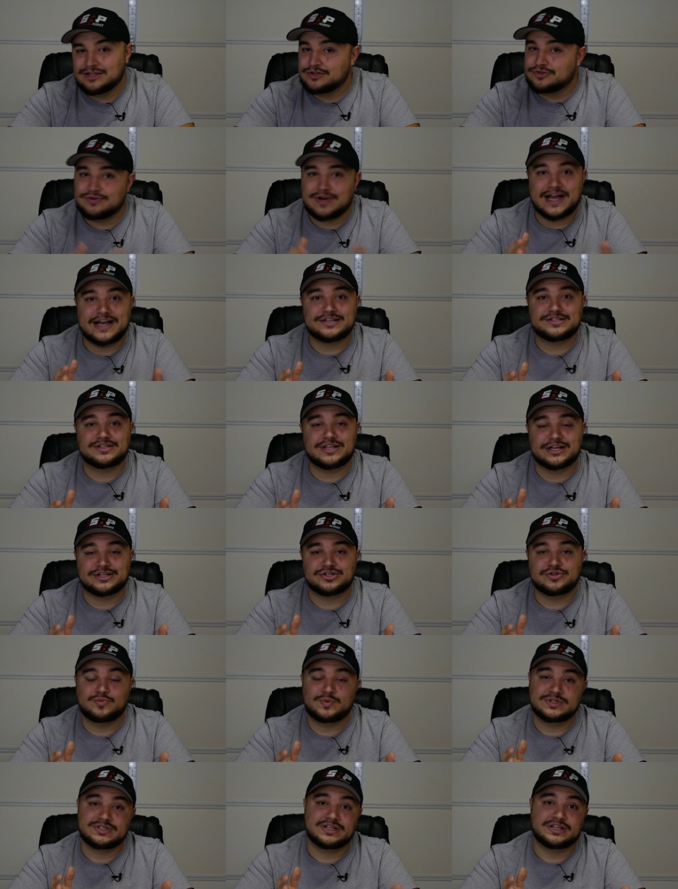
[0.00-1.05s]
the track
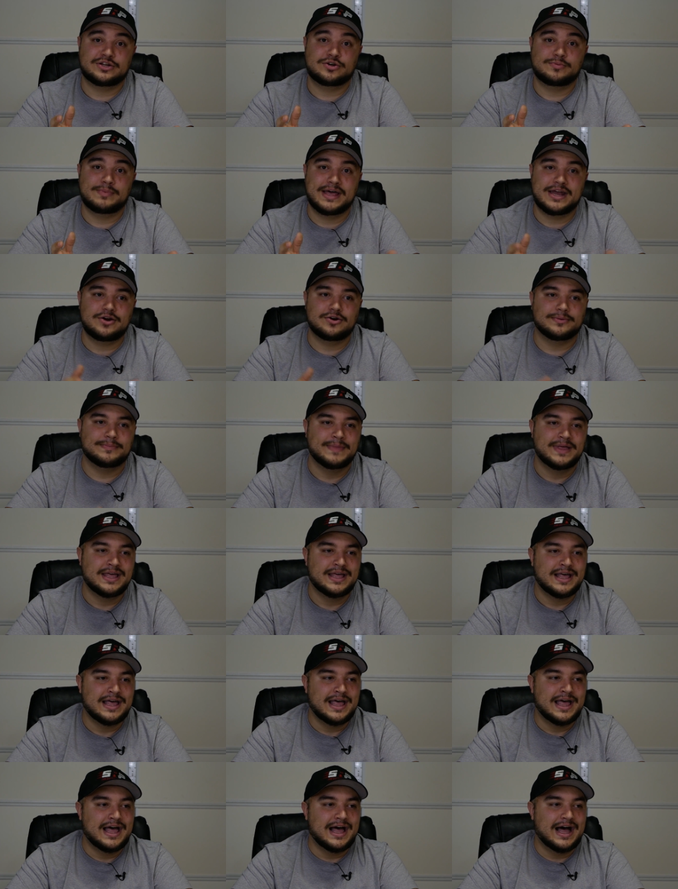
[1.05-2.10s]
selection was a little better.
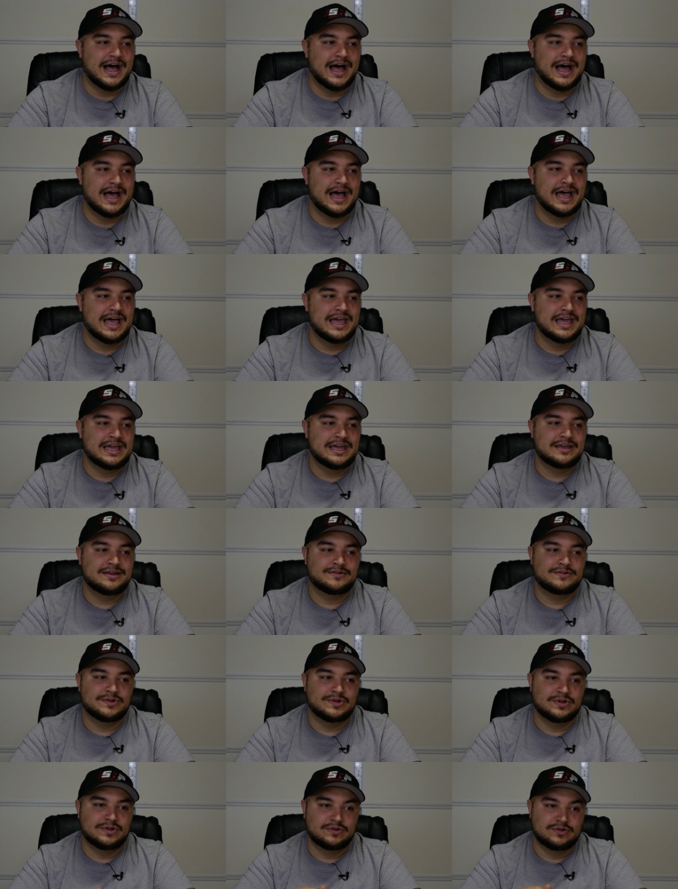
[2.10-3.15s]
I
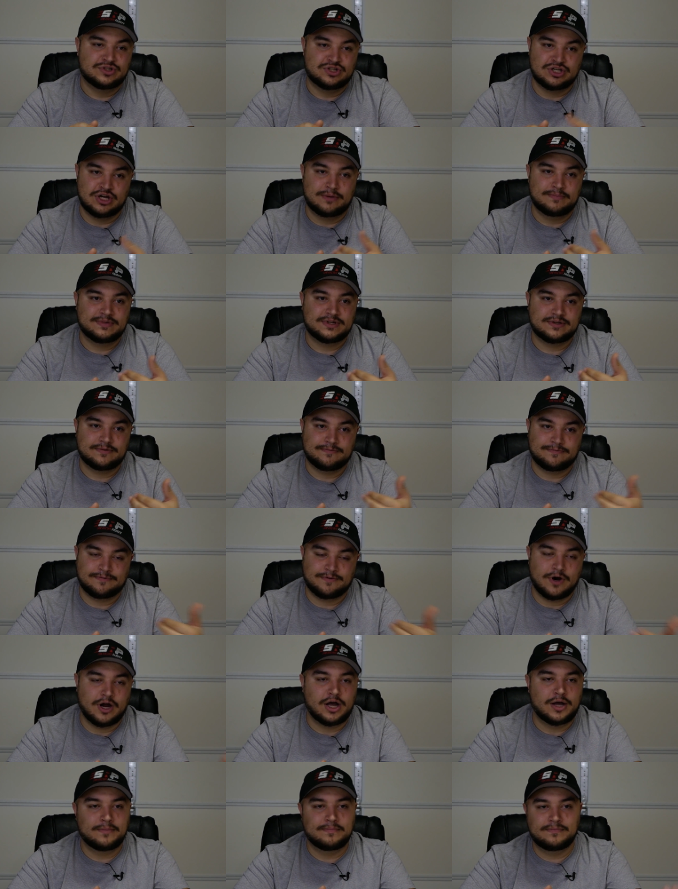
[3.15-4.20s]
jumped
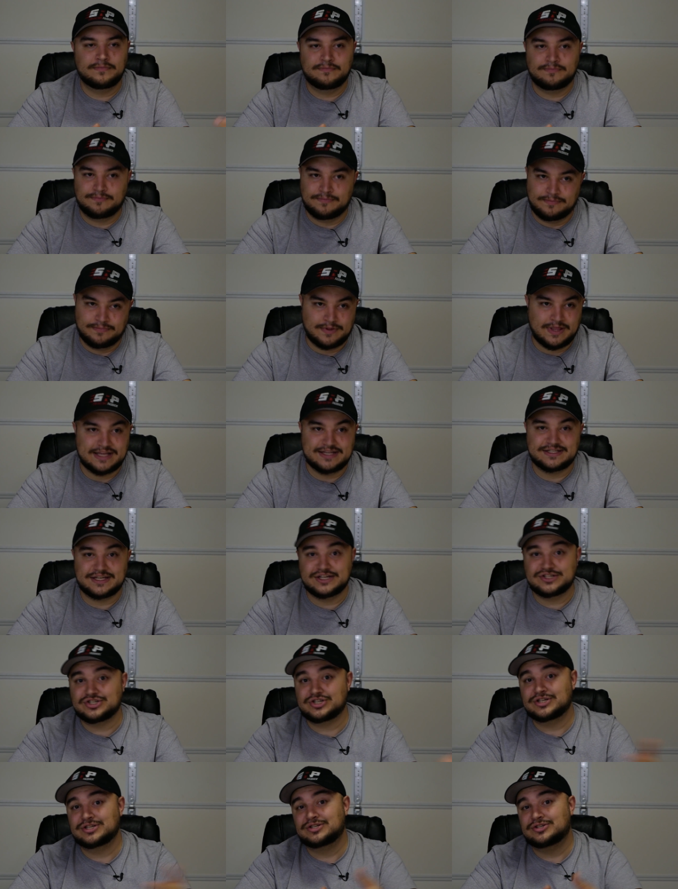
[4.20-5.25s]
from
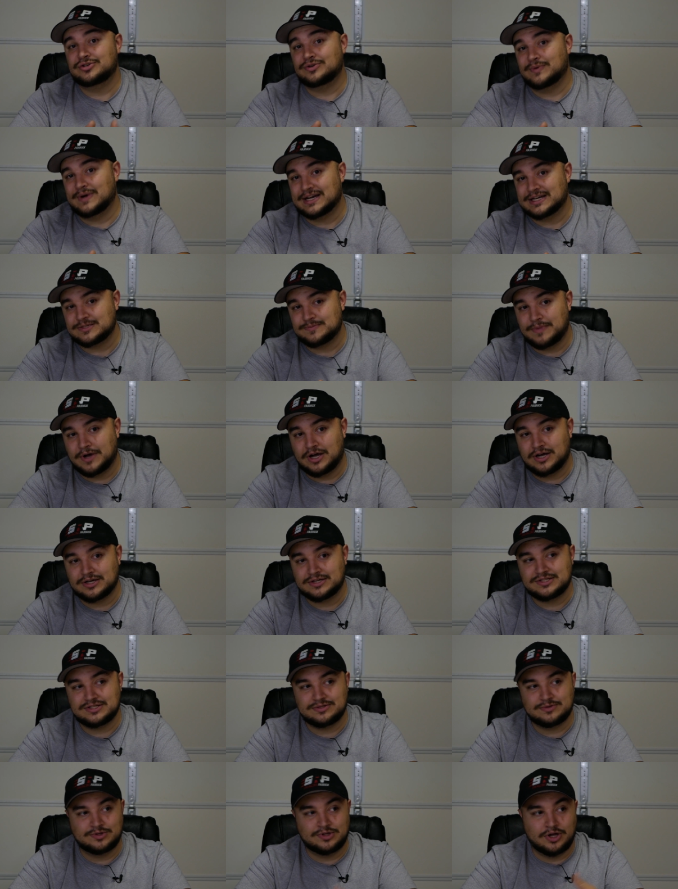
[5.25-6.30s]
PlayStation to
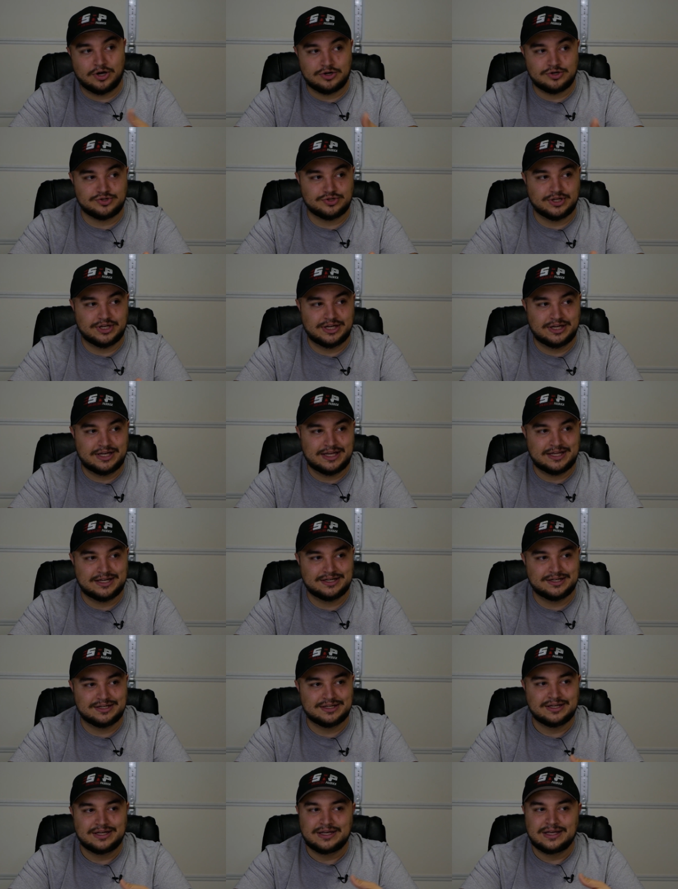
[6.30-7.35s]
Xbox largely,
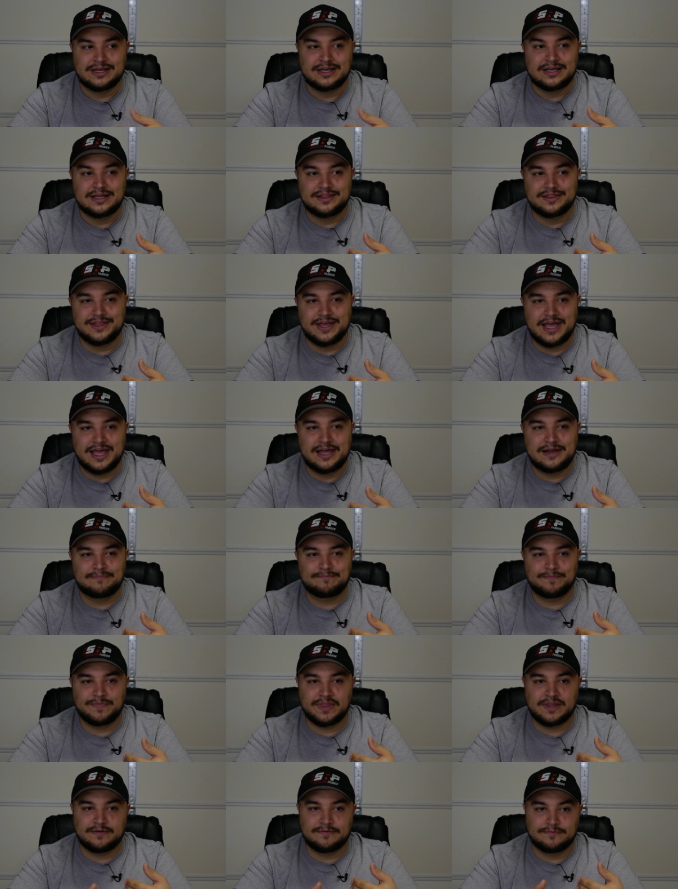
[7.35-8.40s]
and
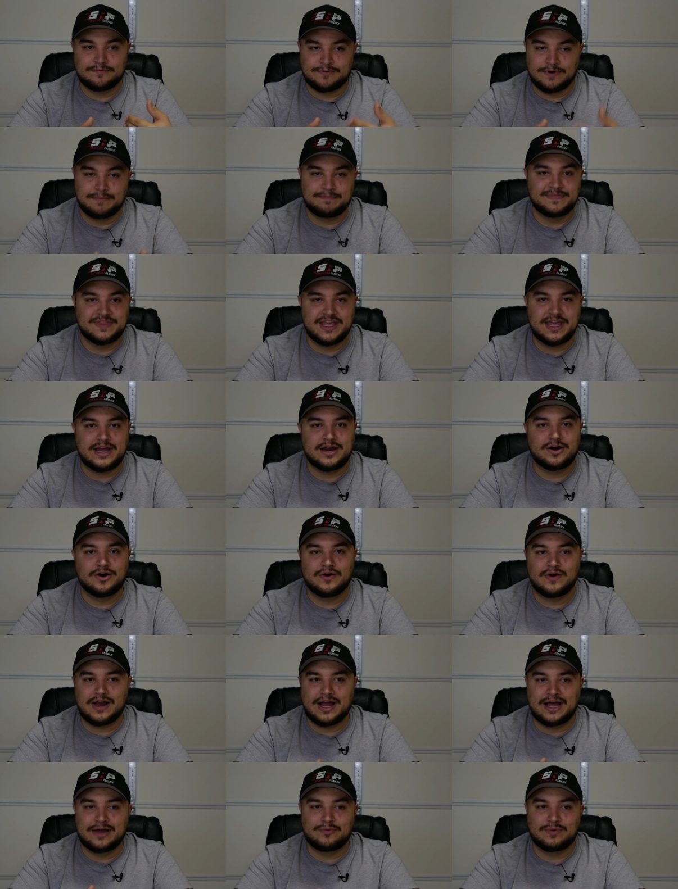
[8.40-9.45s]
then from
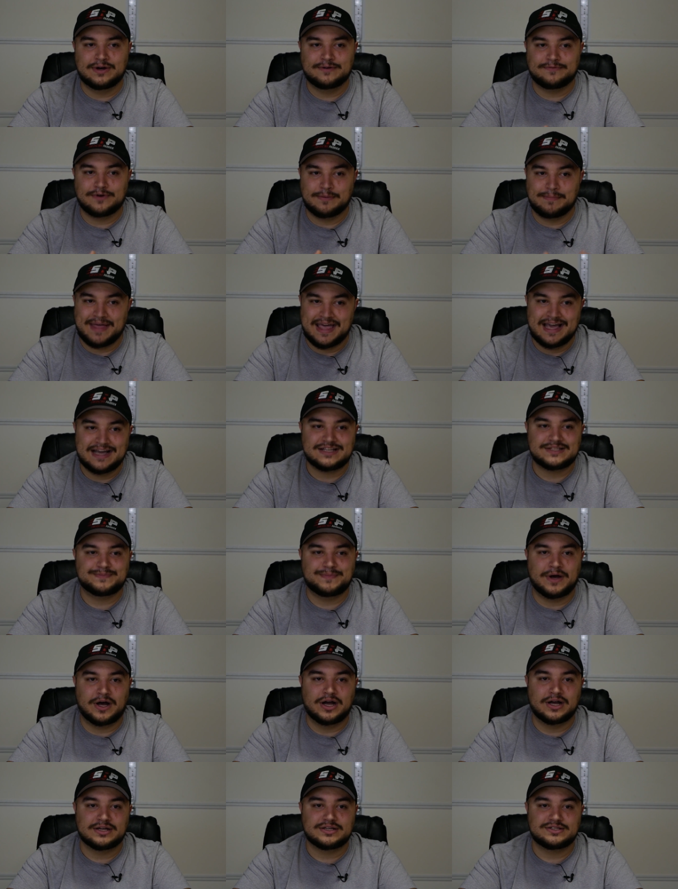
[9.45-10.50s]
there, I went from
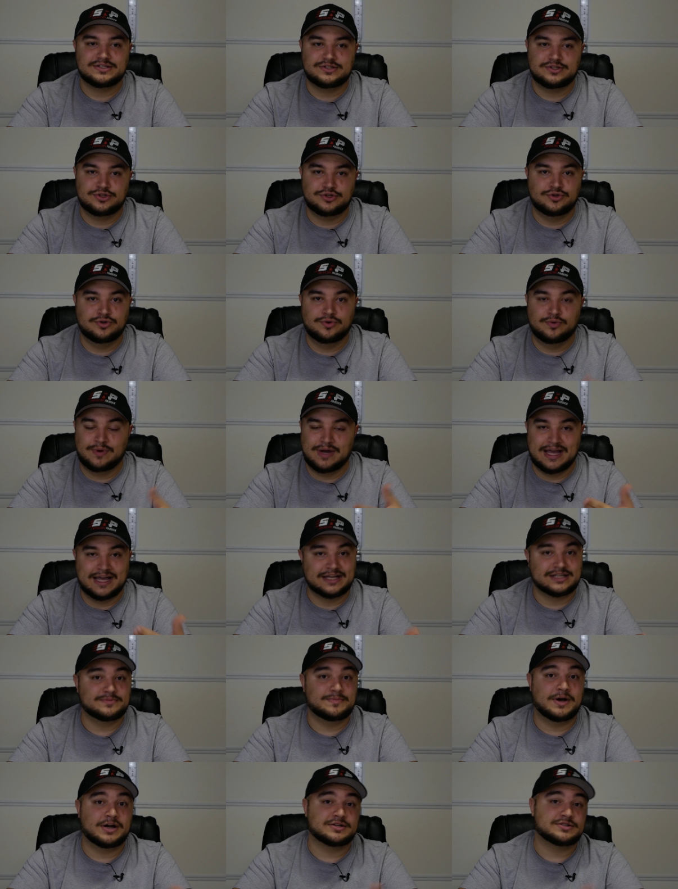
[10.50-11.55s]
Xbox to
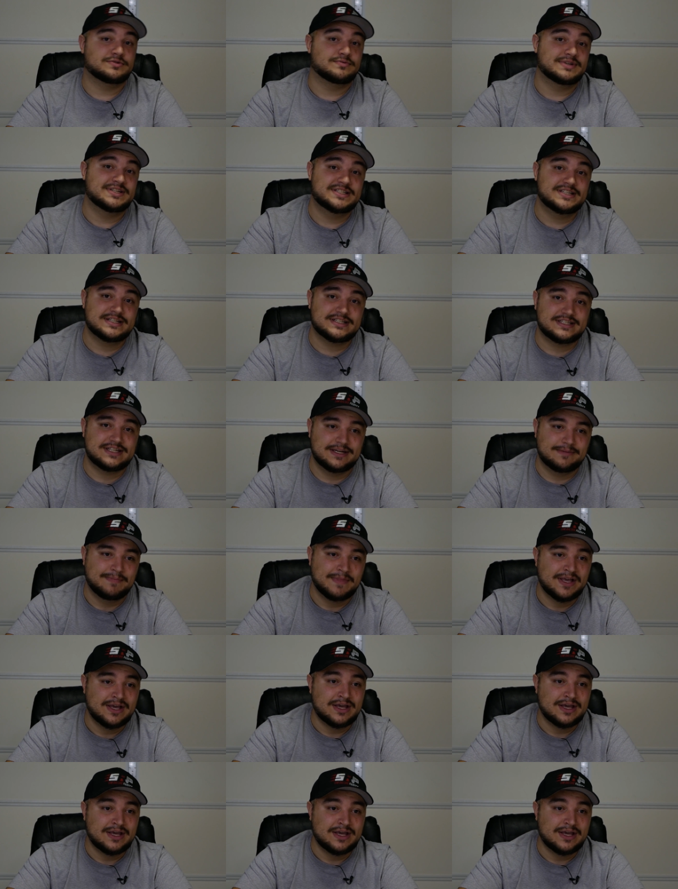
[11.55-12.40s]
Xbox three sixty.